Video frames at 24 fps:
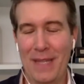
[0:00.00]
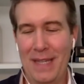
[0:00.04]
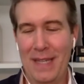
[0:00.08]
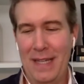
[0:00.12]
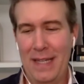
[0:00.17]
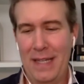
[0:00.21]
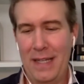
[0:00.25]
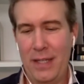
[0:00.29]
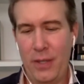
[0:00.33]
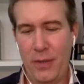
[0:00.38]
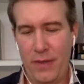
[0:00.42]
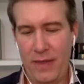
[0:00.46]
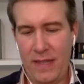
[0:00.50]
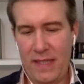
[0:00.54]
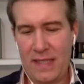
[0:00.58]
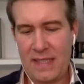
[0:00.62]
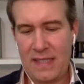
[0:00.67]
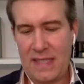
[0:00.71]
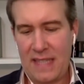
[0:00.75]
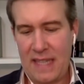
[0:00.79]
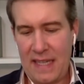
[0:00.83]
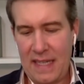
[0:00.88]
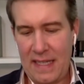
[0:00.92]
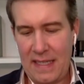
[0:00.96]
you know, in
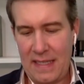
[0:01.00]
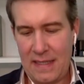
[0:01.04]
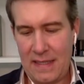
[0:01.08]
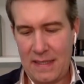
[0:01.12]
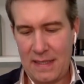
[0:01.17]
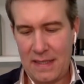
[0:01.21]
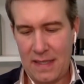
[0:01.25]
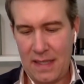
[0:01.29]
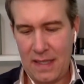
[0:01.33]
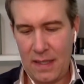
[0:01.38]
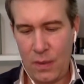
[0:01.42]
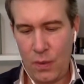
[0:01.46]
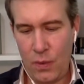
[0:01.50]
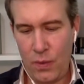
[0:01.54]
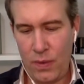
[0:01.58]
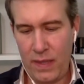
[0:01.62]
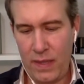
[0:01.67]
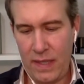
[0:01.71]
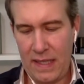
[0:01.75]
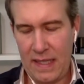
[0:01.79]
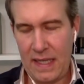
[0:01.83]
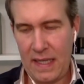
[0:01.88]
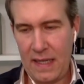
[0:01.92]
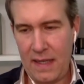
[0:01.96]
this case,
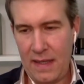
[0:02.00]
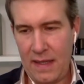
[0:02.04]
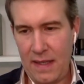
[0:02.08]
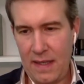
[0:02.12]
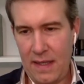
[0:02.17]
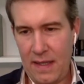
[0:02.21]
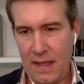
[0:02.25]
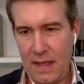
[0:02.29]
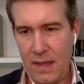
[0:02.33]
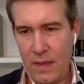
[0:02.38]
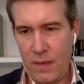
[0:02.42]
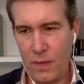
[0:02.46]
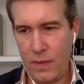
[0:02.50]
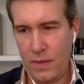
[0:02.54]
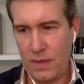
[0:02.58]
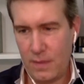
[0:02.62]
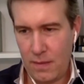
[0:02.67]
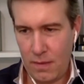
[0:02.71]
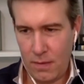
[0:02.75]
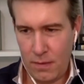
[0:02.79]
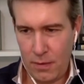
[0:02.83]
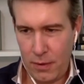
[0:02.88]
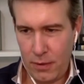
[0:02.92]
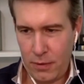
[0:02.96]
the guy, I
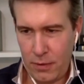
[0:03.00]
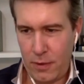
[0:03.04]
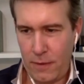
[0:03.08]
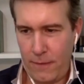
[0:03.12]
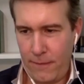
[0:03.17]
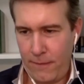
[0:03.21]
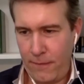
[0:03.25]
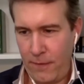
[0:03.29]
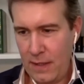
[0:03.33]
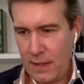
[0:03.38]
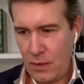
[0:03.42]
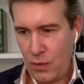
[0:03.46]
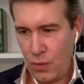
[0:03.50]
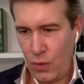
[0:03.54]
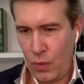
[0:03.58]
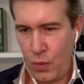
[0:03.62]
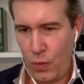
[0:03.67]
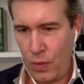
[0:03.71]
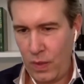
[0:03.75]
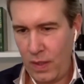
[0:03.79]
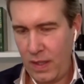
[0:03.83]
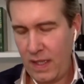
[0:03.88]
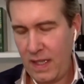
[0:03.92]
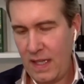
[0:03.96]
was long-term friends with
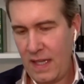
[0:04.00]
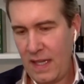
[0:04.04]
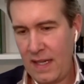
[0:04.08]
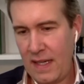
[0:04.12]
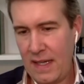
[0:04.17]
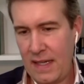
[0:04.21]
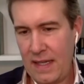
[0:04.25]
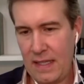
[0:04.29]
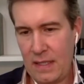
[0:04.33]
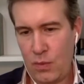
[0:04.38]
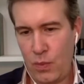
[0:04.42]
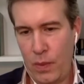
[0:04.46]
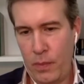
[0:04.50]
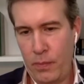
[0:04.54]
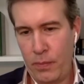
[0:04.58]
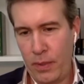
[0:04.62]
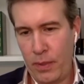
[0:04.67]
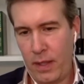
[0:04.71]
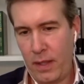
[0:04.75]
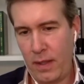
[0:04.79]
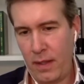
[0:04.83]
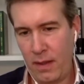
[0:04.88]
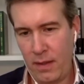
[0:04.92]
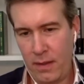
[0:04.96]
one of the guys. We
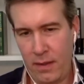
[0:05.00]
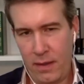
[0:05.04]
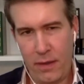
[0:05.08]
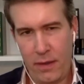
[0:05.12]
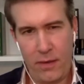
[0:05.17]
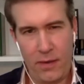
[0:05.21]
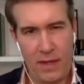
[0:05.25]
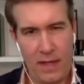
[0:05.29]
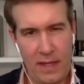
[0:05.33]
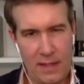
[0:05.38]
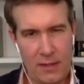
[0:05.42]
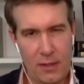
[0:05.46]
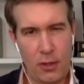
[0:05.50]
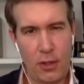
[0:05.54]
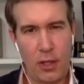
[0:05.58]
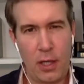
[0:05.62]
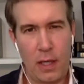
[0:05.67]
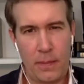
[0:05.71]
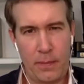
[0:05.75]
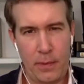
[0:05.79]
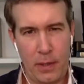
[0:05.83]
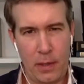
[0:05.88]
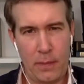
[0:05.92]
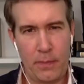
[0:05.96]
brought in another guy as our
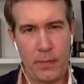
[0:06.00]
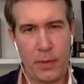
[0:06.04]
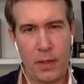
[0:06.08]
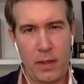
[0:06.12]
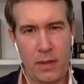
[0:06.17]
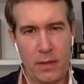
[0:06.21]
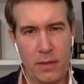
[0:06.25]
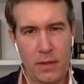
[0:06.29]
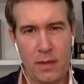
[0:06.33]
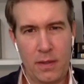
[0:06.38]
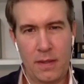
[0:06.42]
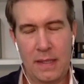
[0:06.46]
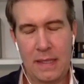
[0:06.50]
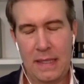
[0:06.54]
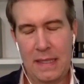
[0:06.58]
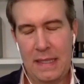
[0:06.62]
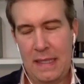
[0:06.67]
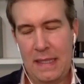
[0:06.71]
operating partner.